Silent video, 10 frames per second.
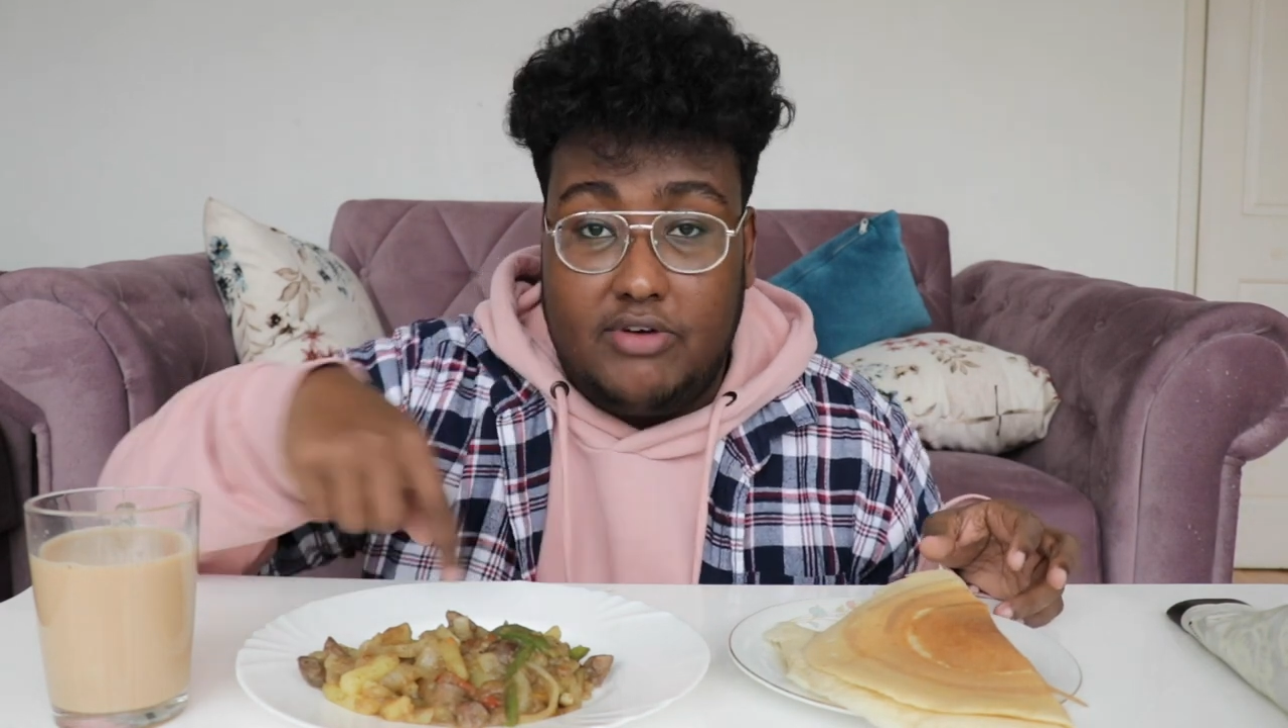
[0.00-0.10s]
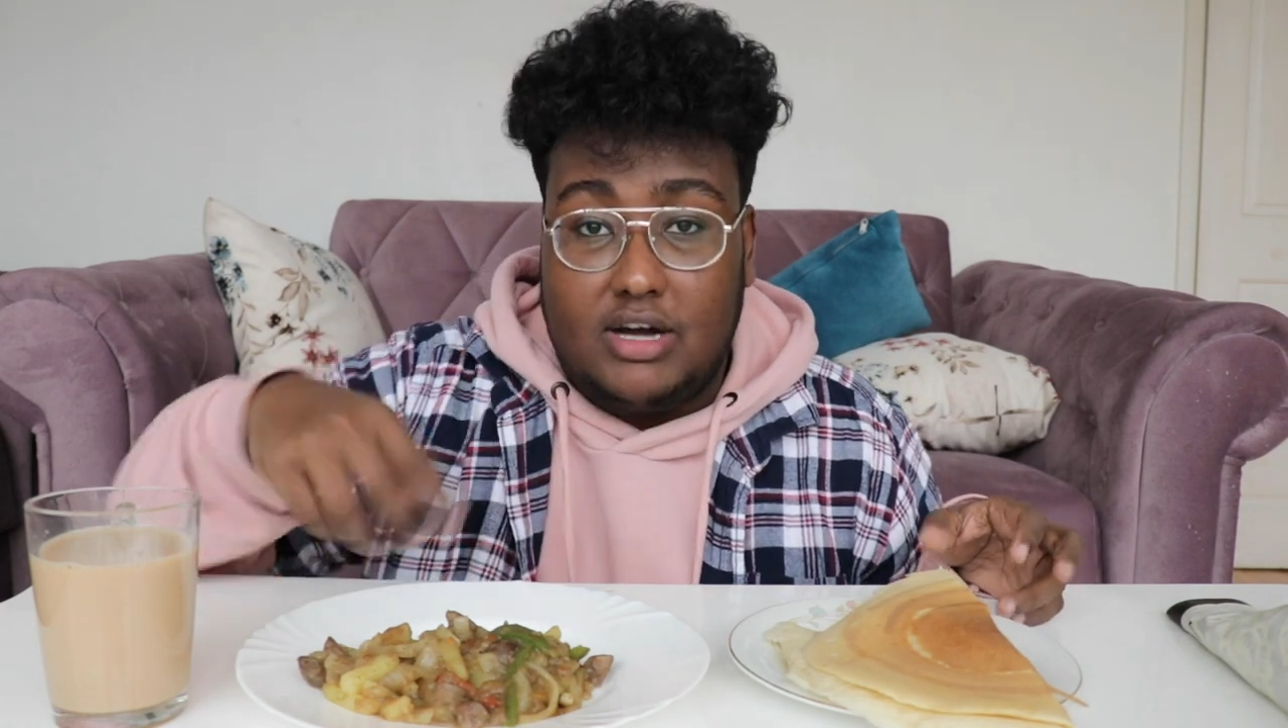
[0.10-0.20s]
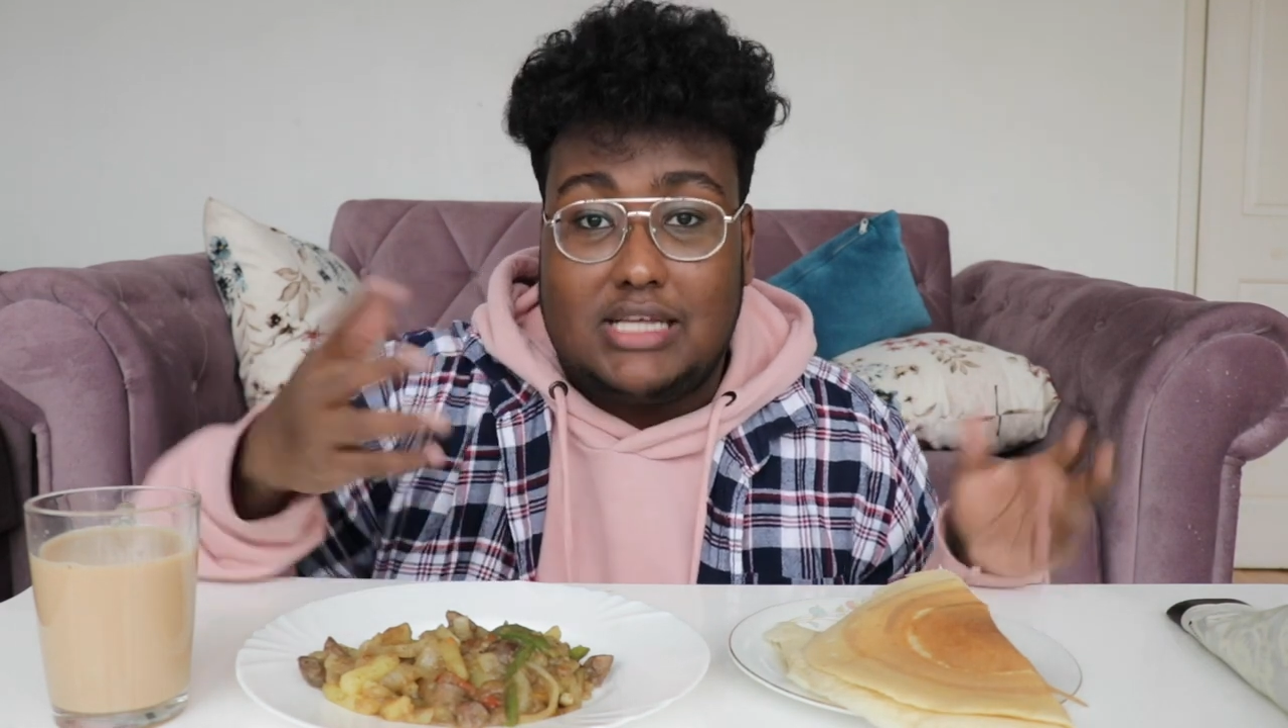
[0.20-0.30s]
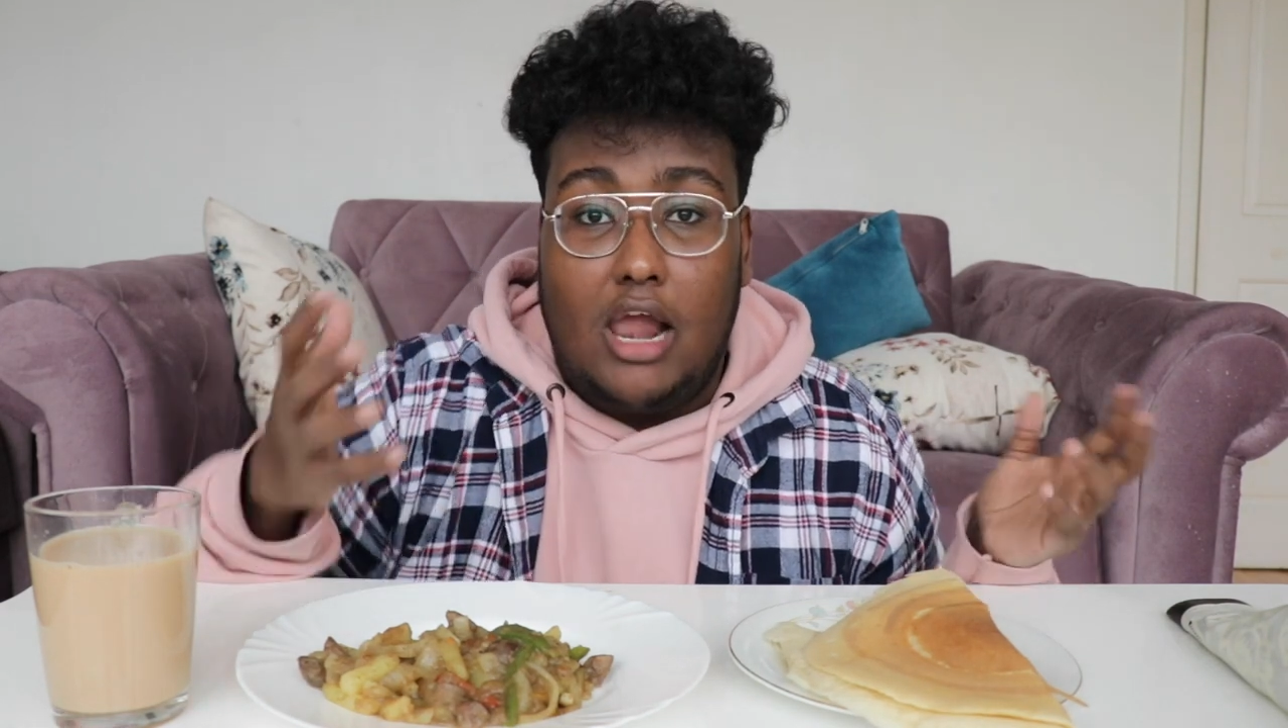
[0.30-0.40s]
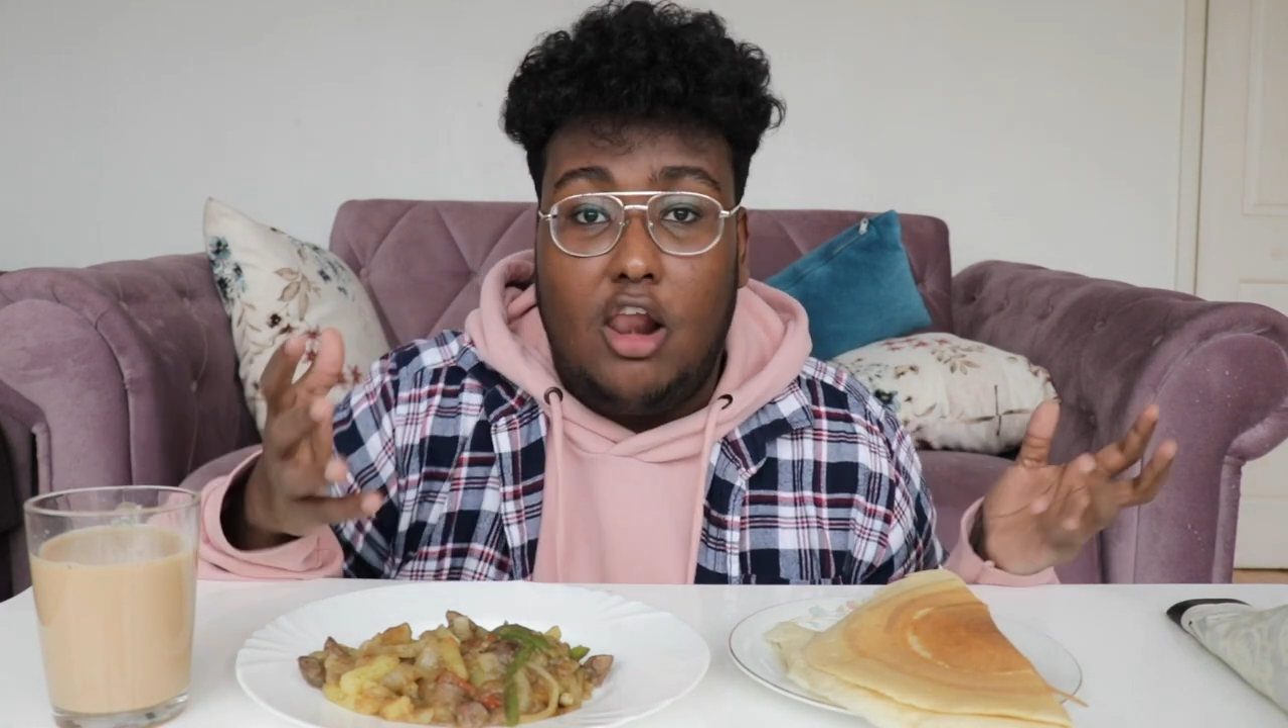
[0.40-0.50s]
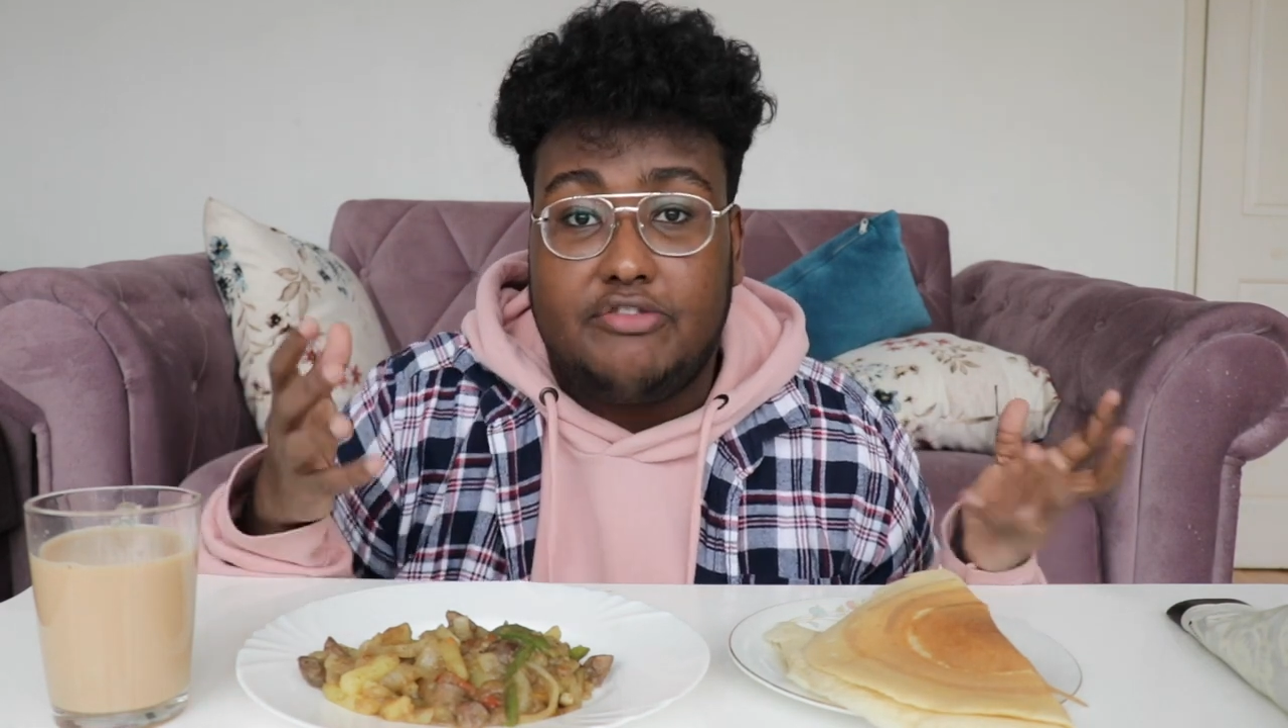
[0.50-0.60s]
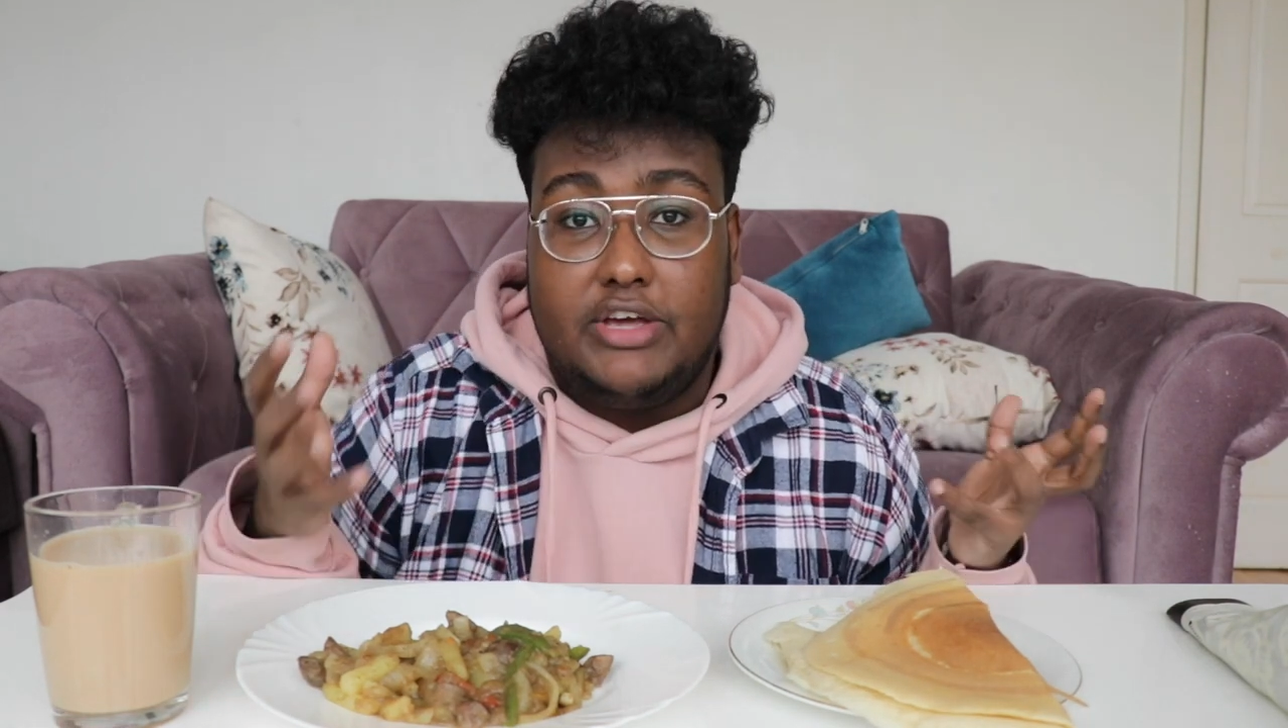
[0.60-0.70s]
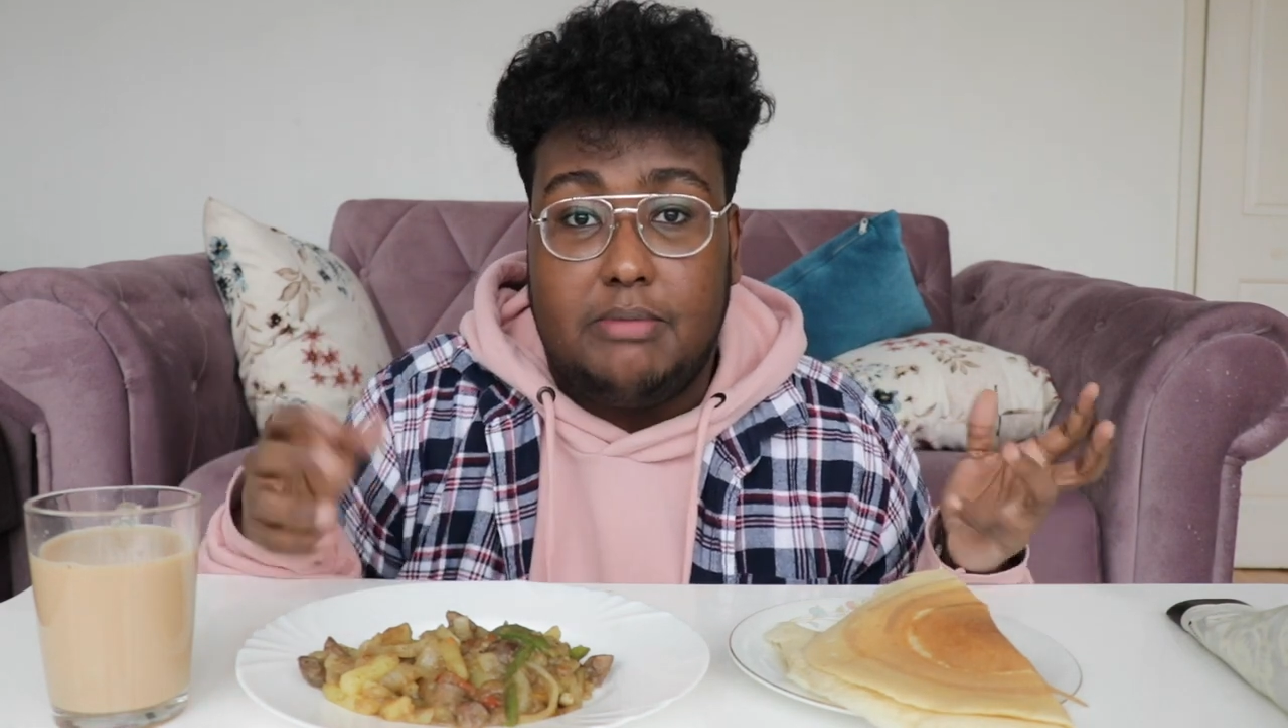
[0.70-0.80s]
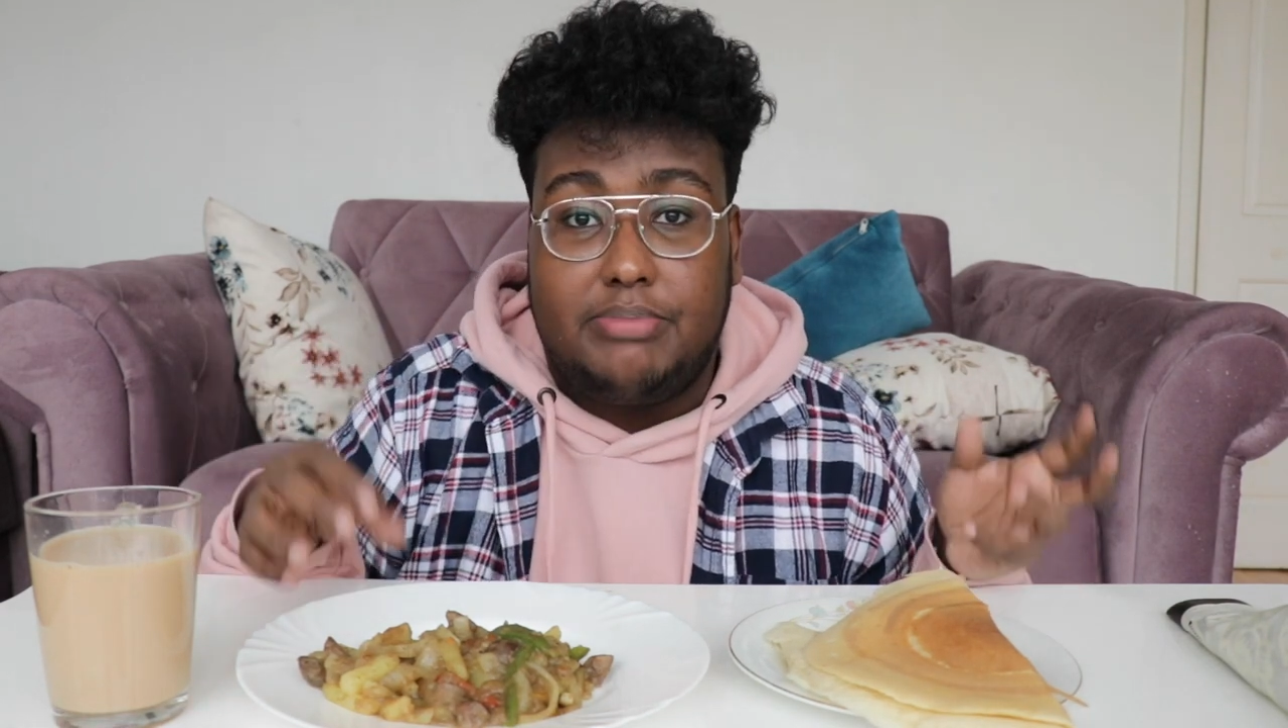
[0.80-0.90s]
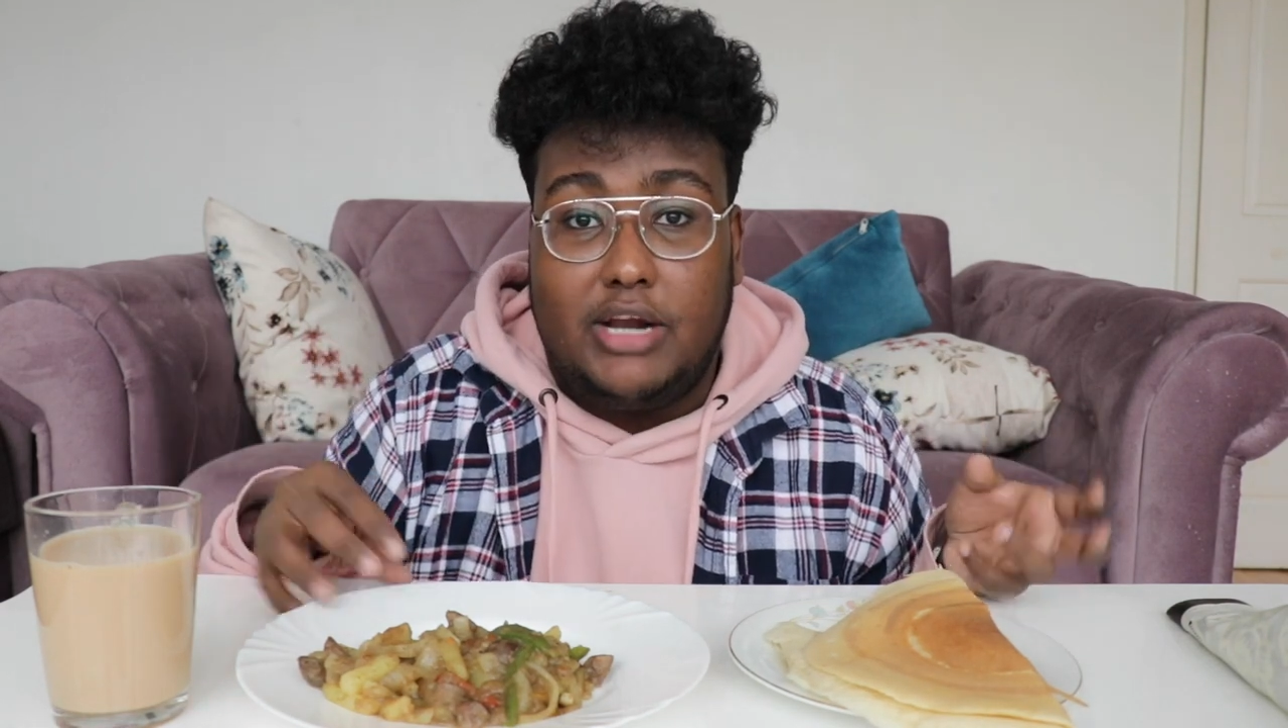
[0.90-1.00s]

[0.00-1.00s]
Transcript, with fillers: it because I love eating